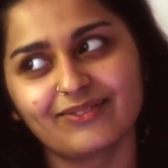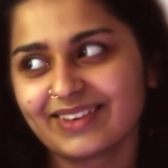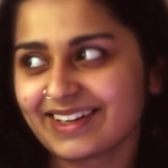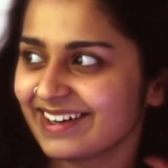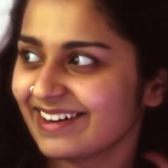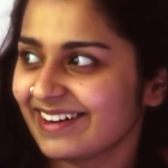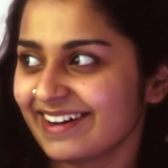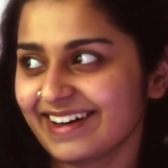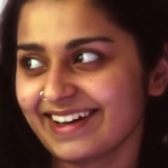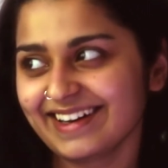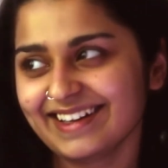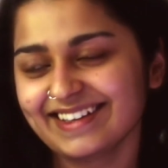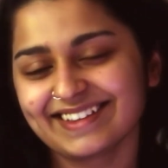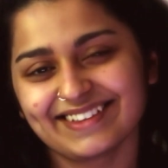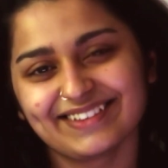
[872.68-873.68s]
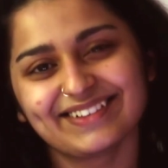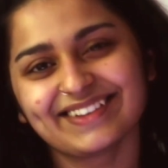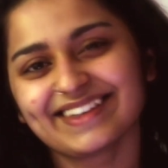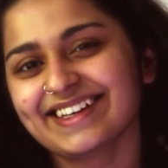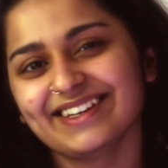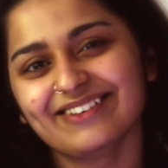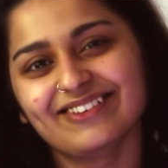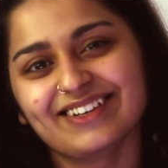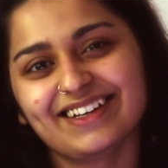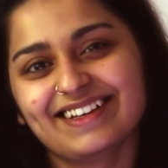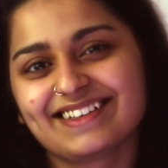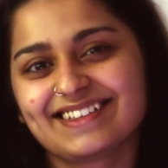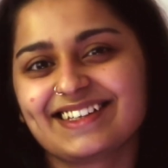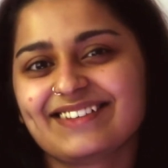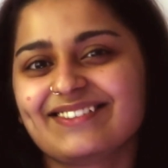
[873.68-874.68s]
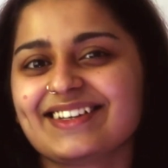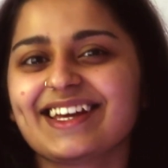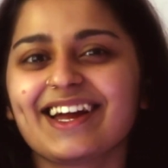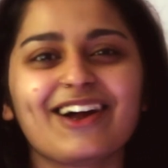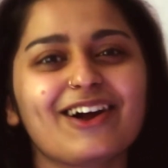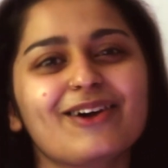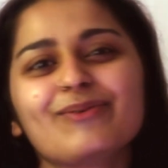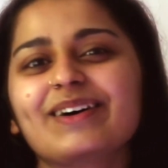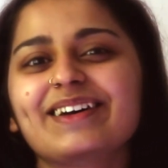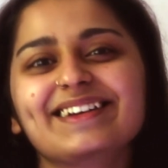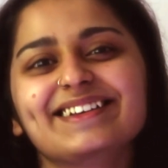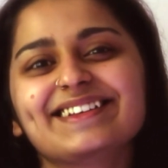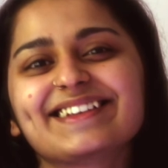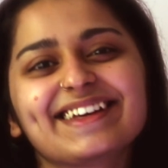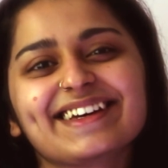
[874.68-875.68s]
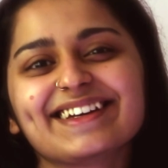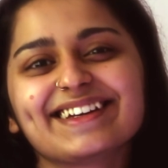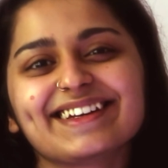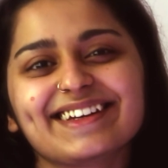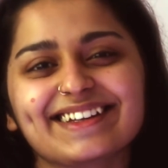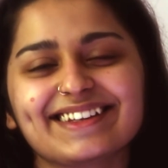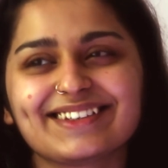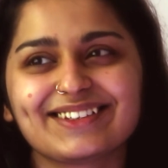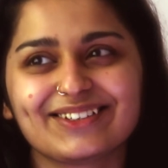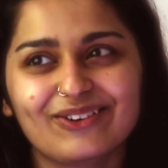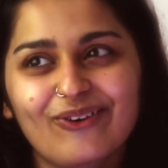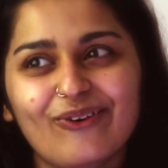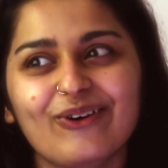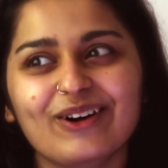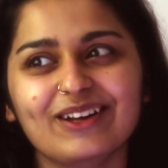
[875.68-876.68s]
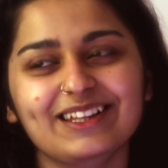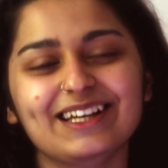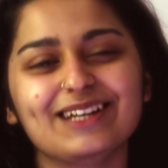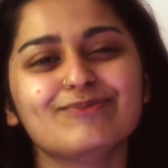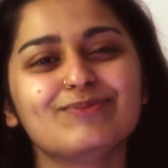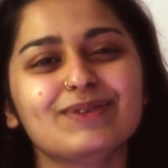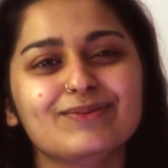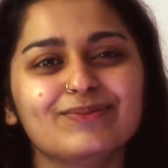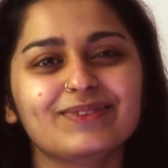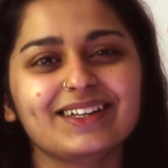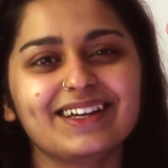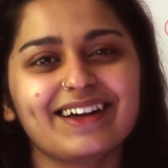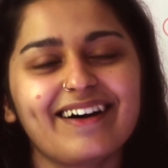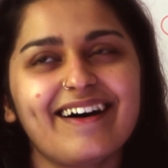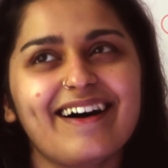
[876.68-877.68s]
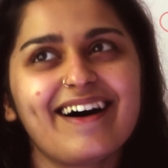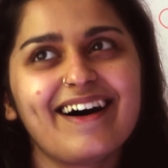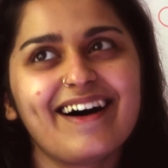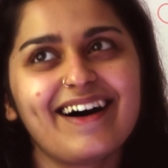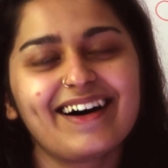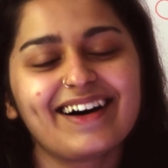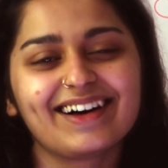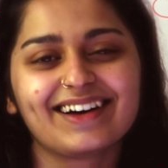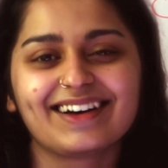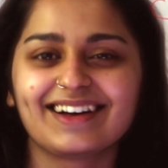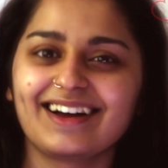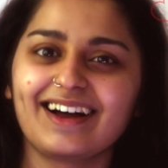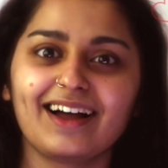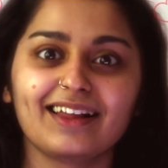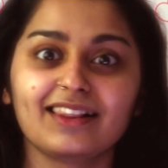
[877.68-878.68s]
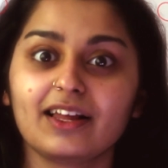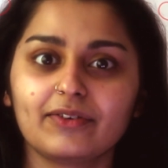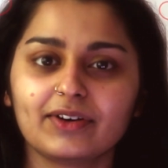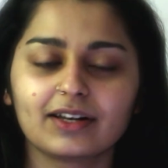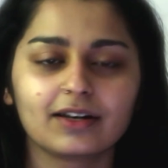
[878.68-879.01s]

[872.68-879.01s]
oh my god, he's so cute, he doesn't even care about his skin. It's so oily and pimply. I love